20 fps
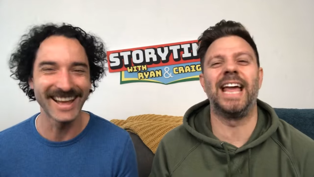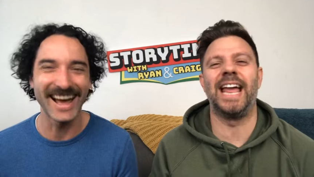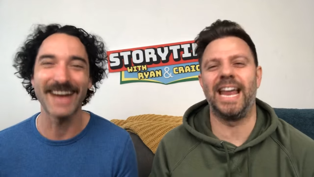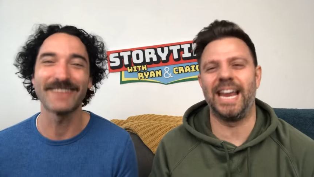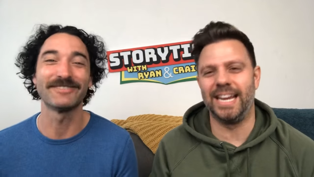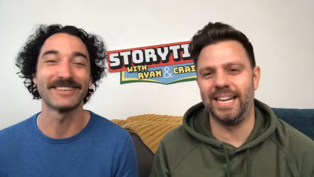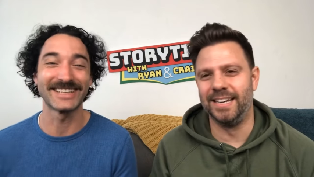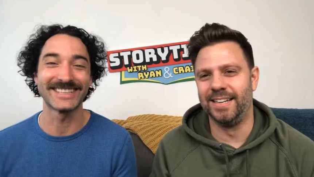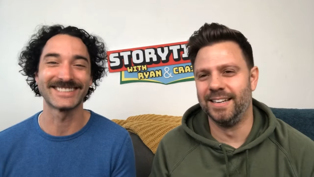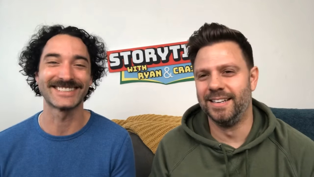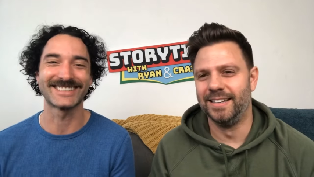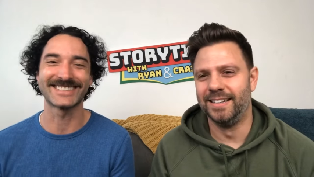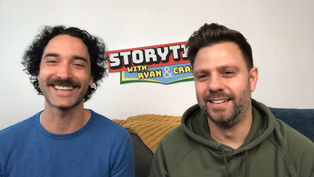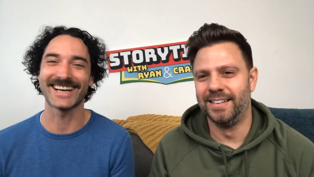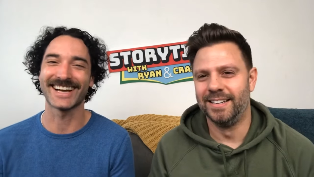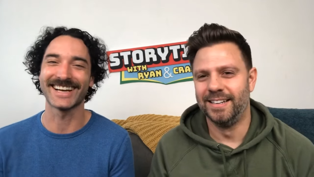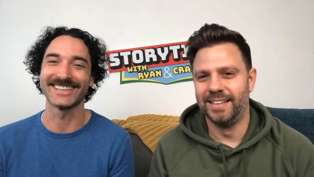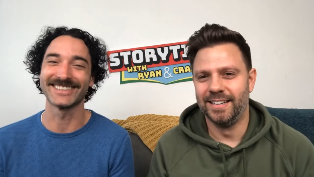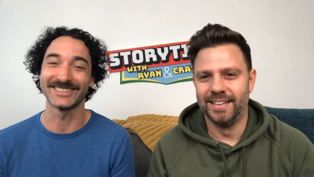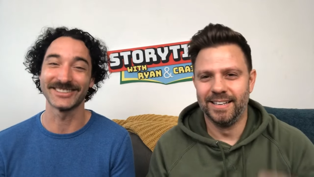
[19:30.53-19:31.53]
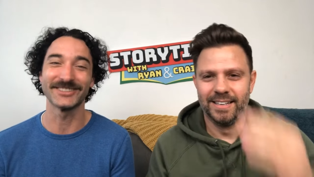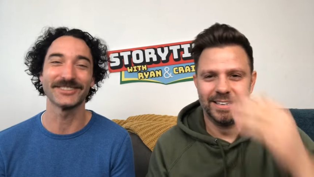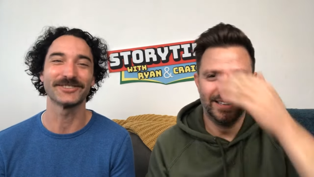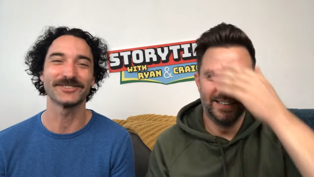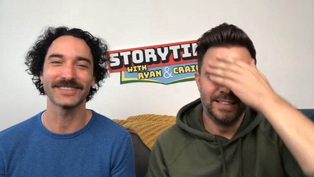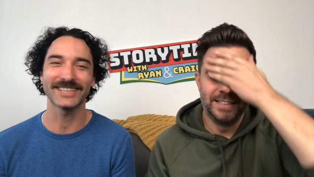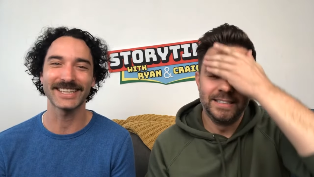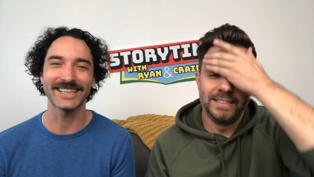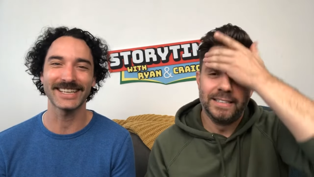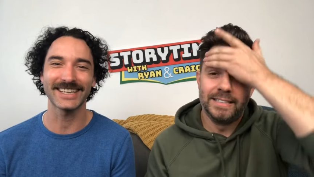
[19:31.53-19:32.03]
Speaker 1: That'd be
Speaker 2: insane. Do you
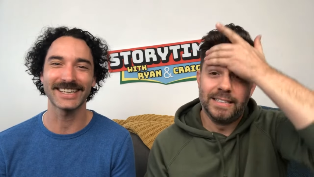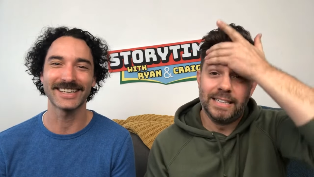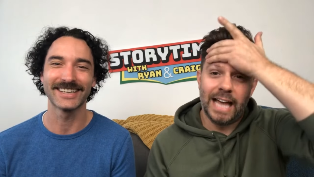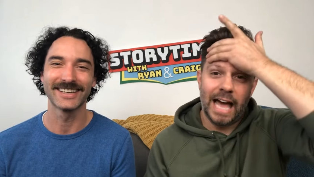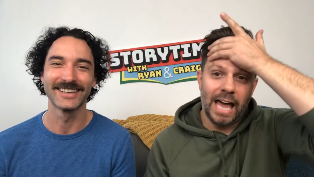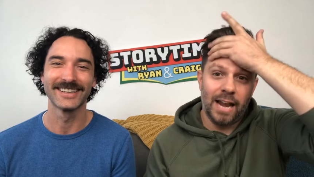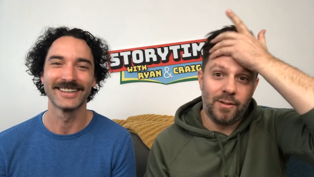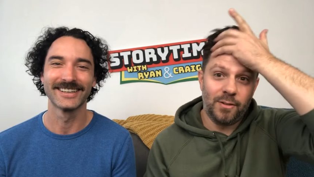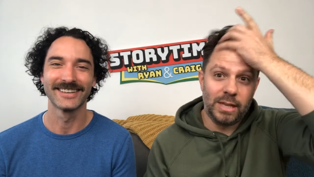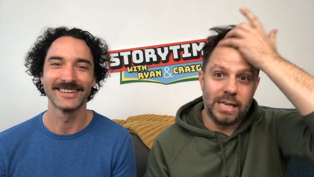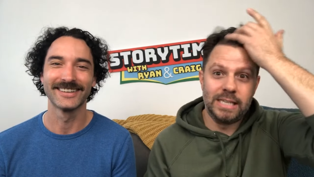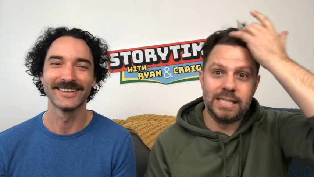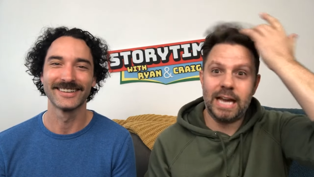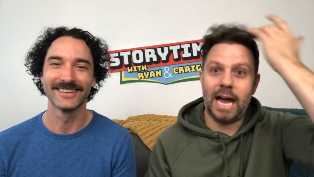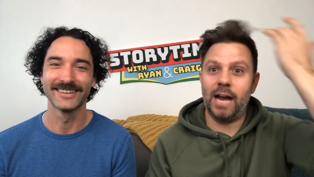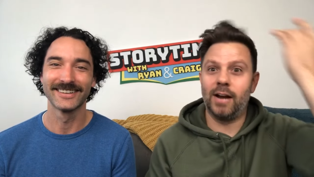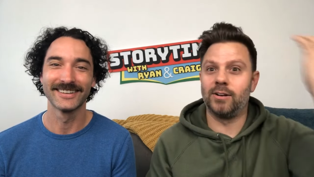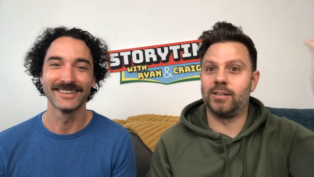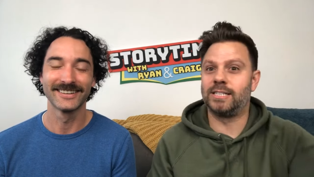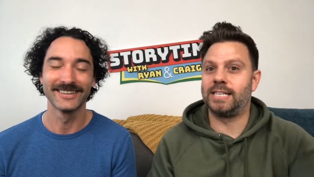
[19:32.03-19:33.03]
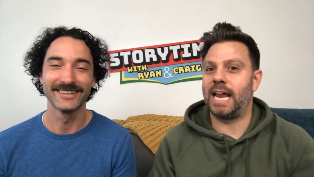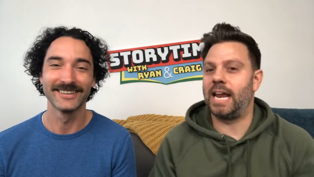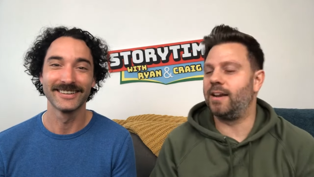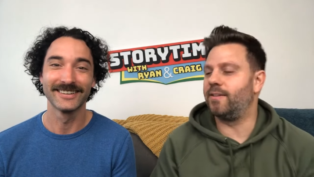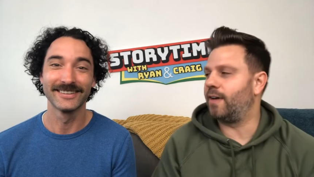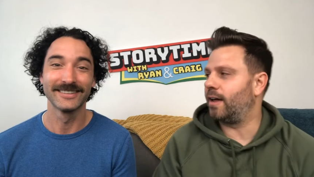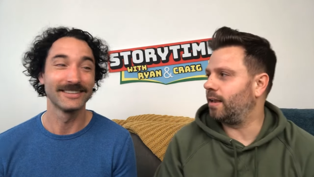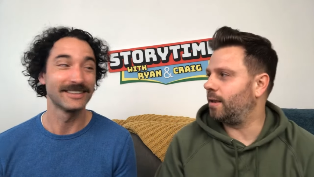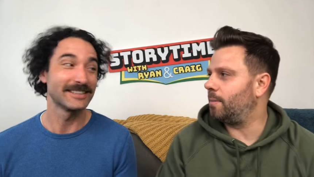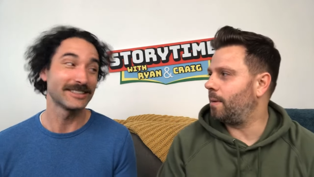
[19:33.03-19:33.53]
really?
Speaker 1: Out of the entire state
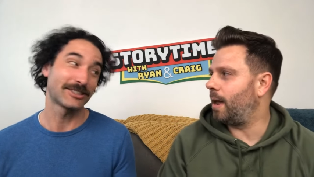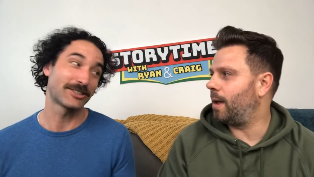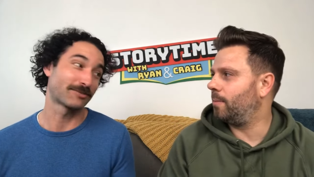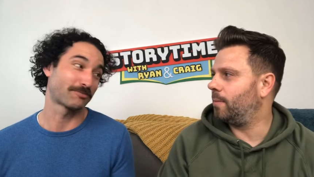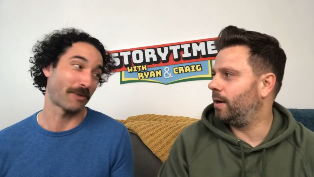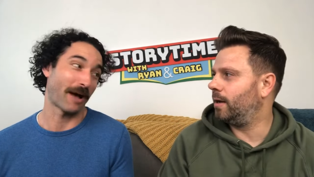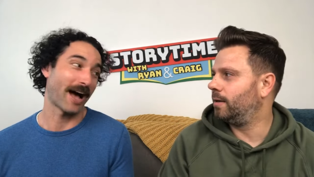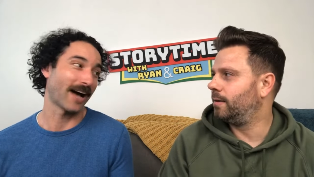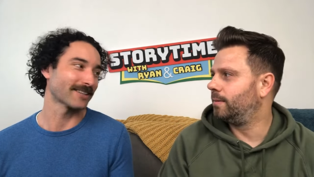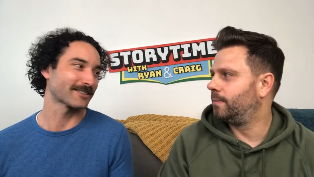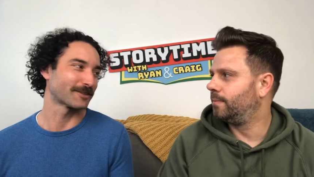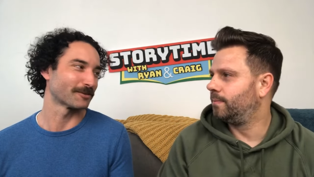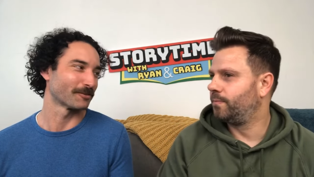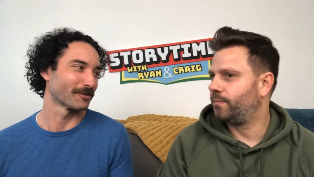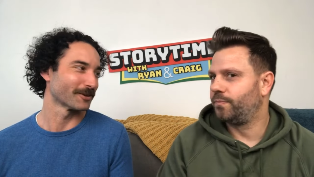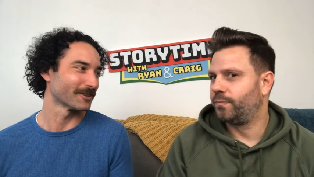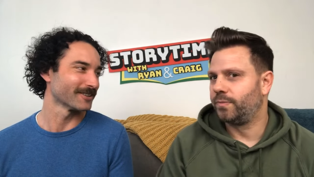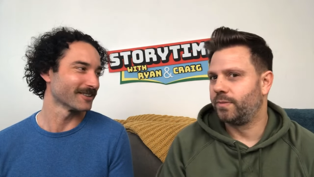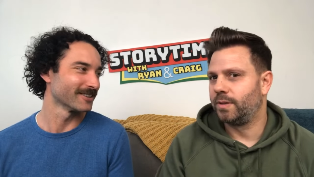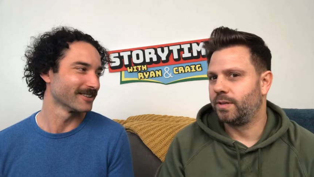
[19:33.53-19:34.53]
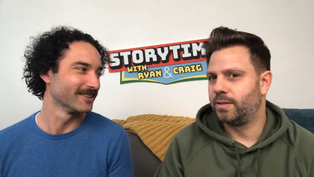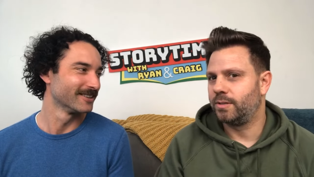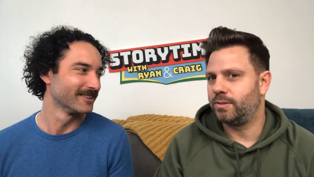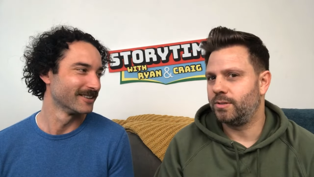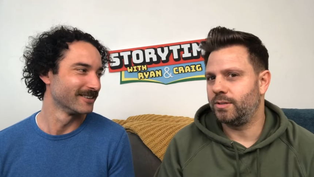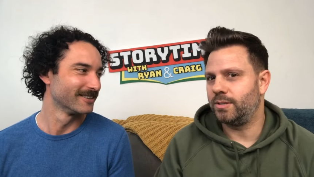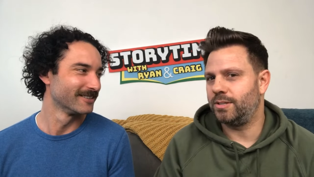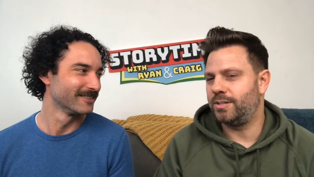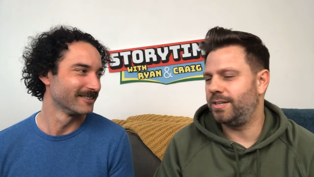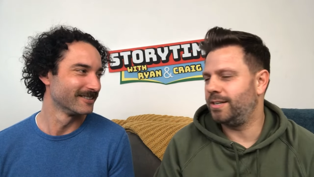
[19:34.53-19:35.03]
of Alabama. It's
Speaker 2: possible
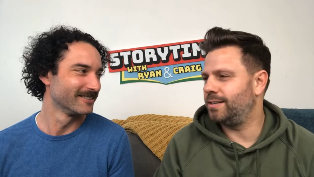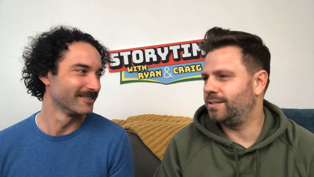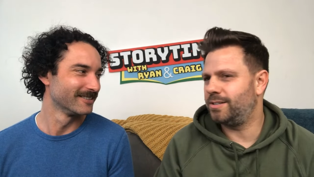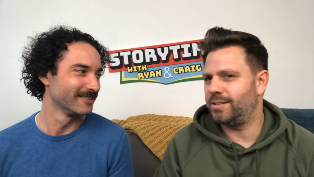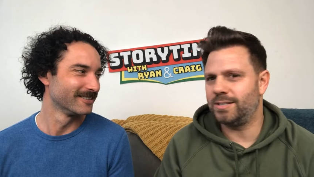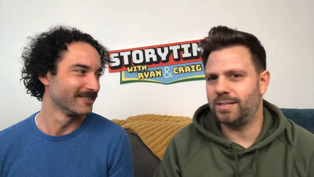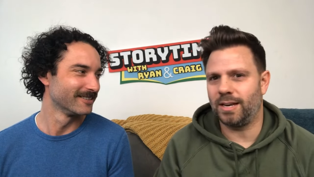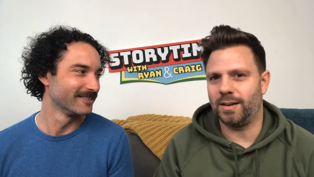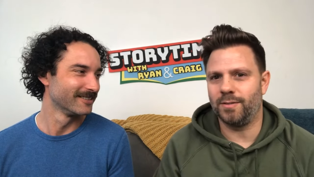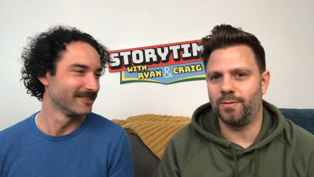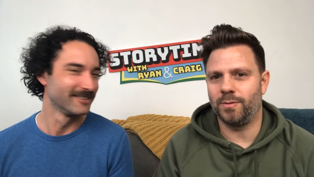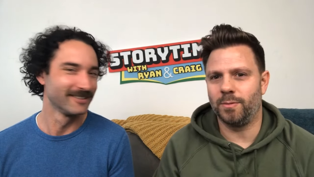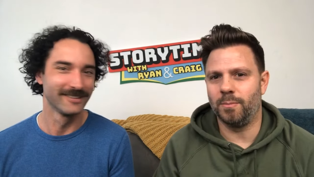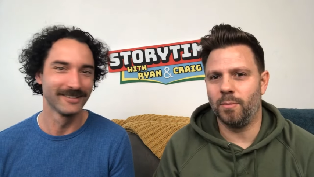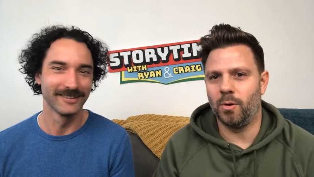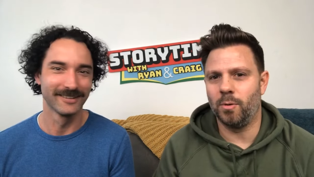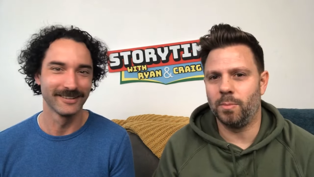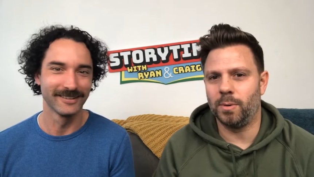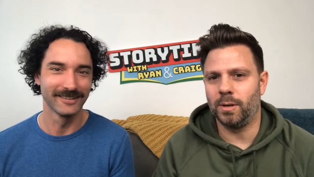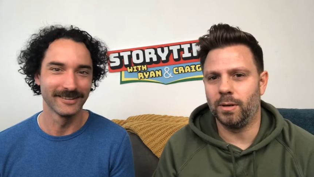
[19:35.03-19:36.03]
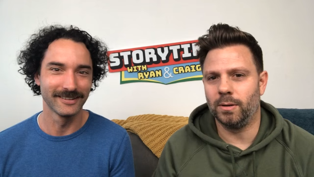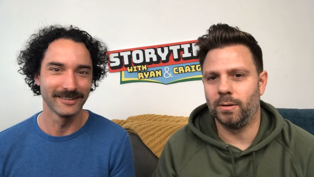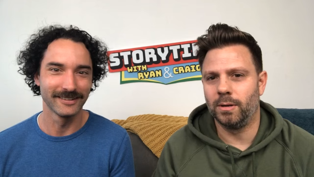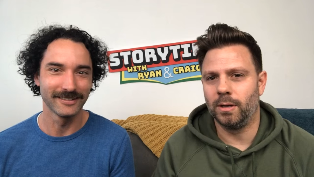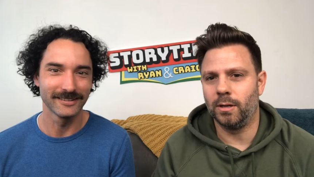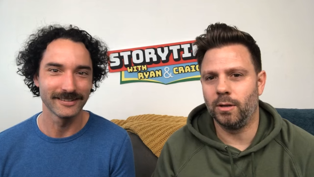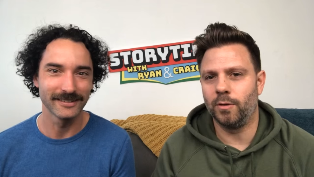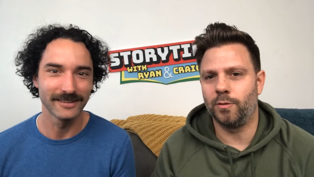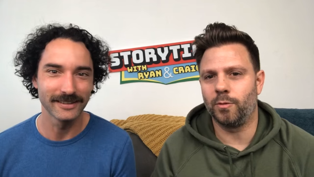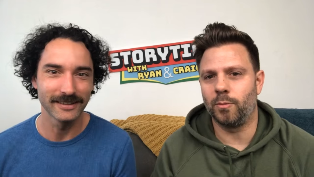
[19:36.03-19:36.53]
Speaker 1: she she's not even from Mobile.
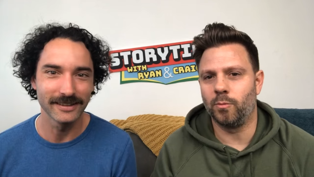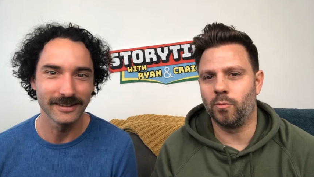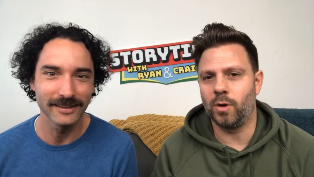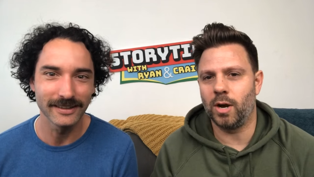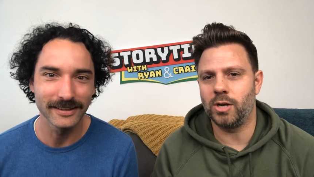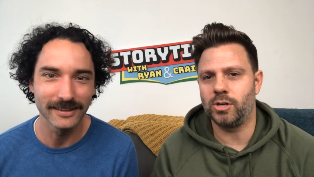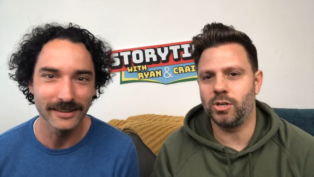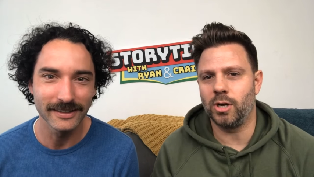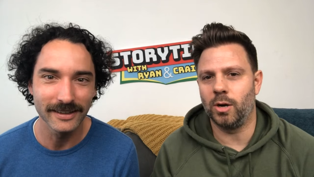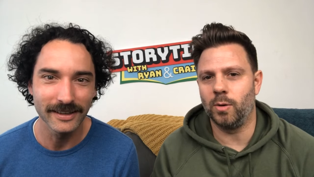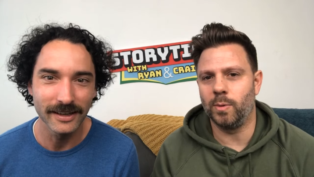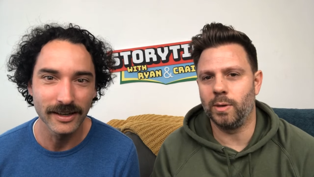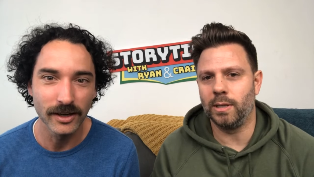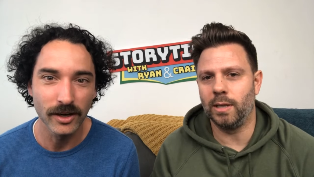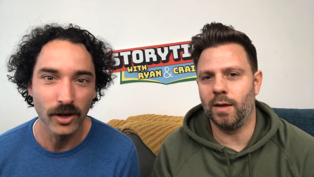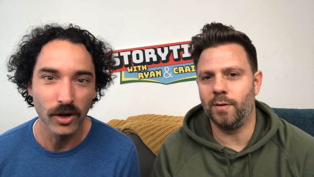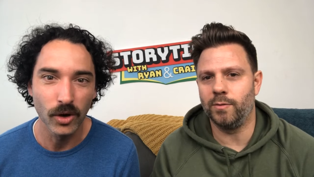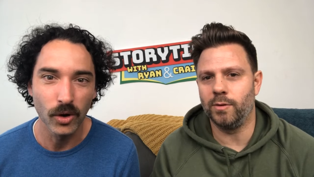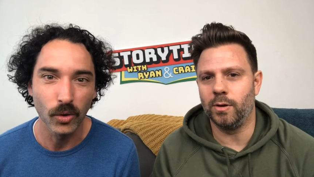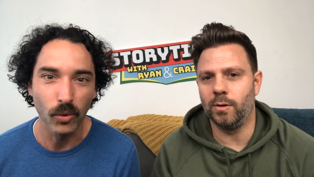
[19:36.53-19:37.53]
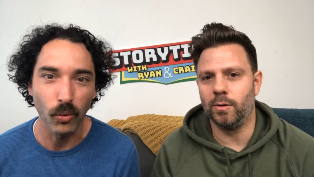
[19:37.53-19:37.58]
Hello from Russia. We love you.